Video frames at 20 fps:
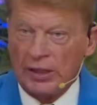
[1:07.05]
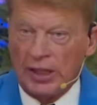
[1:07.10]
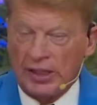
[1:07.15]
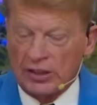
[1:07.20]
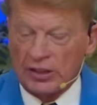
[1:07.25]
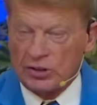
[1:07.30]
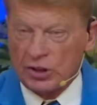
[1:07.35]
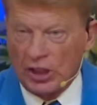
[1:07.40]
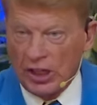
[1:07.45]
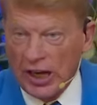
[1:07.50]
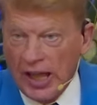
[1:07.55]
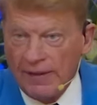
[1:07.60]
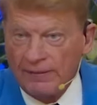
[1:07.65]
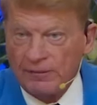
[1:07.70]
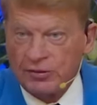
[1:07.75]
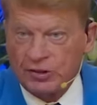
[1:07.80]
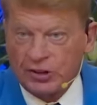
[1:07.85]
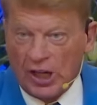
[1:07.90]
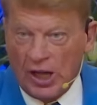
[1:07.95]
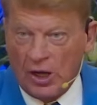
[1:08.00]
and it's a
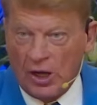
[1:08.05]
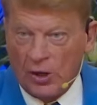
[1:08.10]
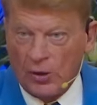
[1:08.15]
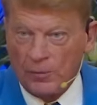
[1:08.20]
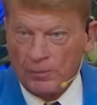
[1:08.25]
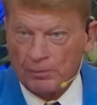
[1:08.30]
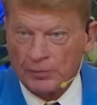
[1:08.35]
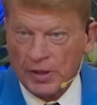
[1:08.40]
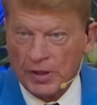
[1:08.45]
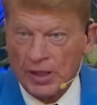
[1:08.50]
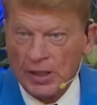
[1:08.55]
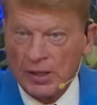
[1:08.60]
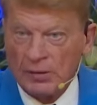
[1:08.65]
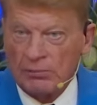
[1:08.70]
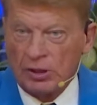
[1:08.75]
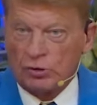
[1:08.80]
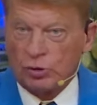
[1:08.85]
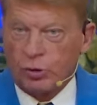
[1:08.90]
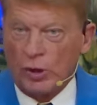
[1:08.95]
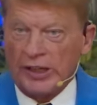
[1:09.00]
love song
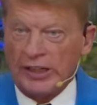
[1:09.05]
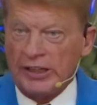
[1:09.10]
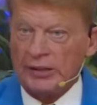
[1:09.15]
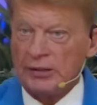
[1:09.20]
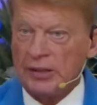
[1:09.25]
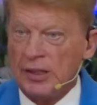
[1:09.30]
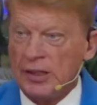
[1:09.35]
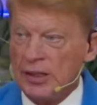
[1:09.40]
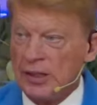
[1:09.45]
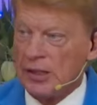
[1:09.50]
between